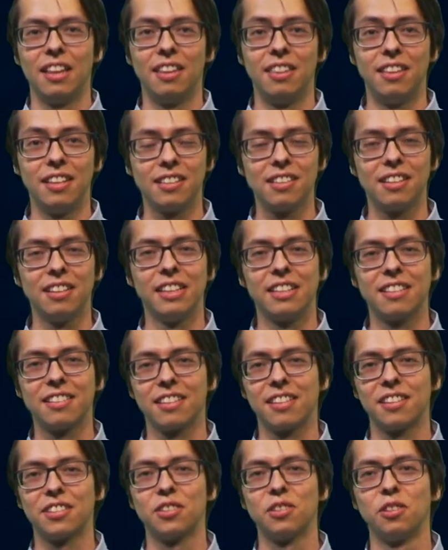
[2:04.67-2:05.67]
This
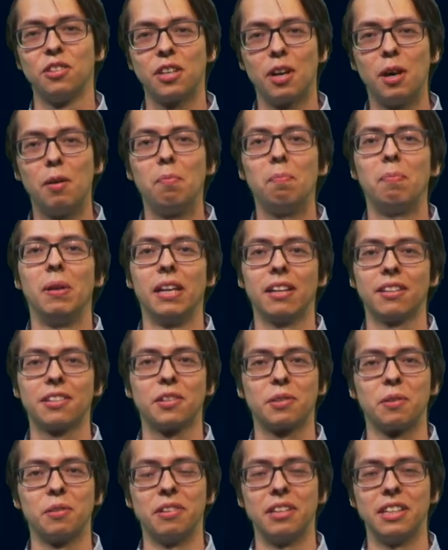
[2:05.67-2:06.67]
leads us to
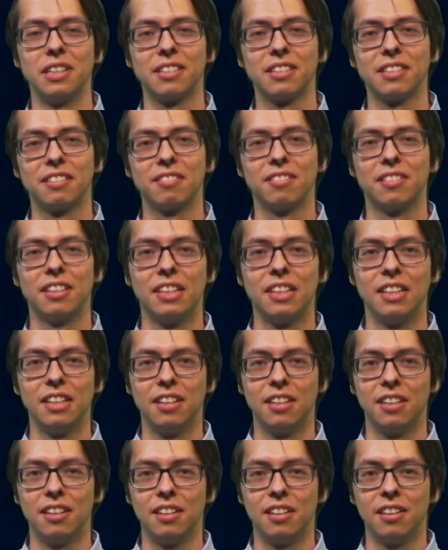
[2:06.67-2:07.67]
complex queries.
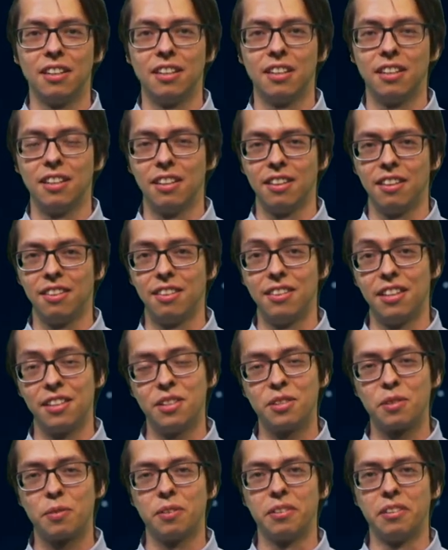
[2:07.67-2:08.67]

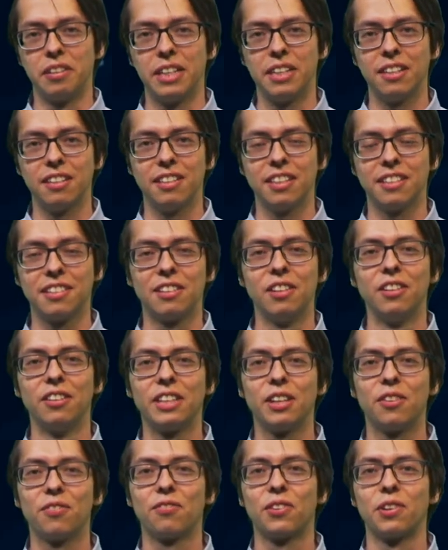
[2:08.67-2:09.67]
This query is
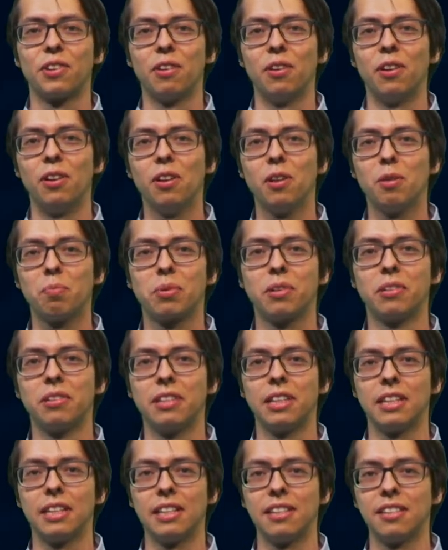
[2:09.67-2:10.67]
looking for all
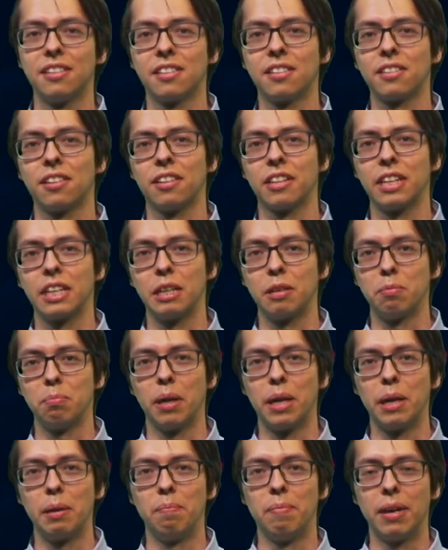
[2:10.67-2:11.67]
proteins targeted
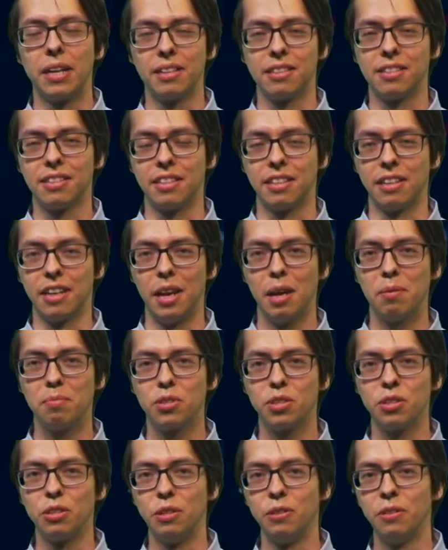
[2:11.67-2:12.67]
by medicine
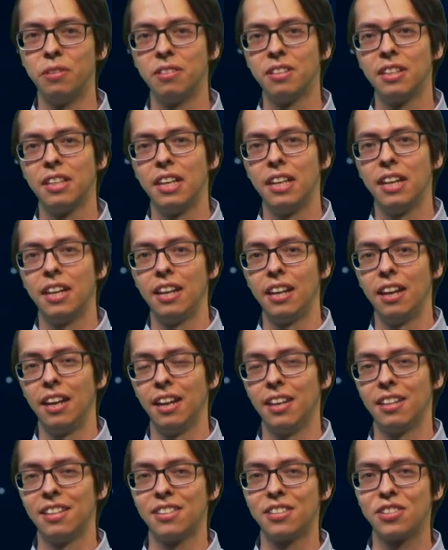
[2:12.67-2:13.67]
M2
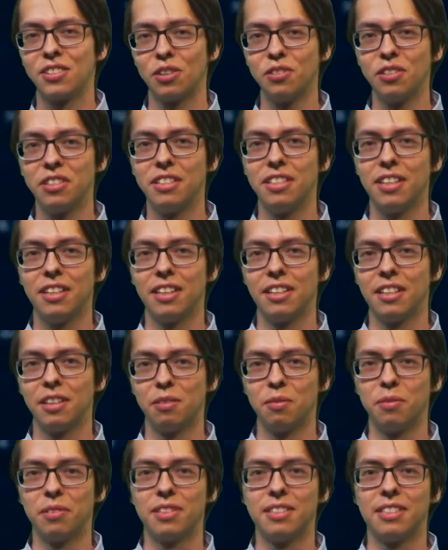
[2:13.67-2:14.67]
and
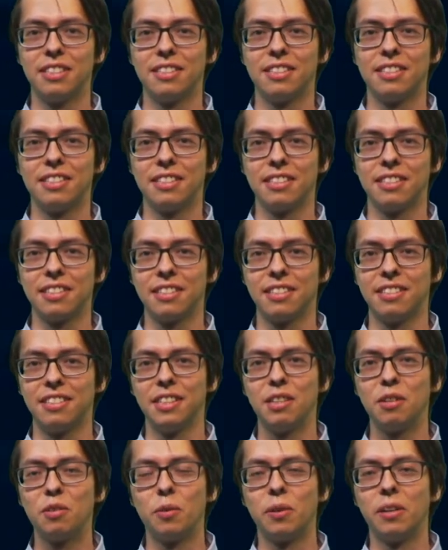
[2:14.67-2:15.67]
associated with diseases
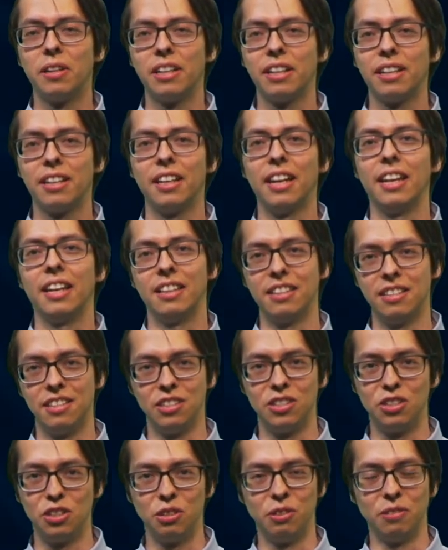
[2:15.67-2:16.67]
D1 and
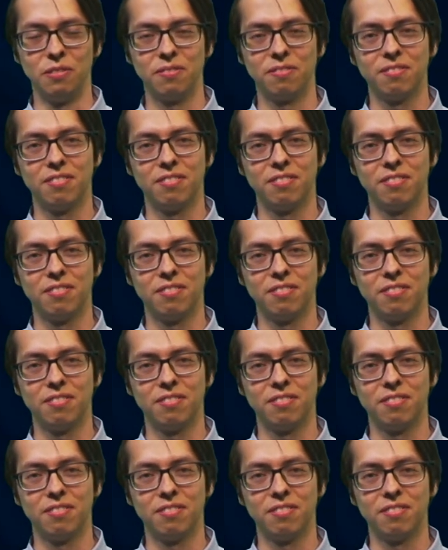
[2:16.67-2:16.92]
D2.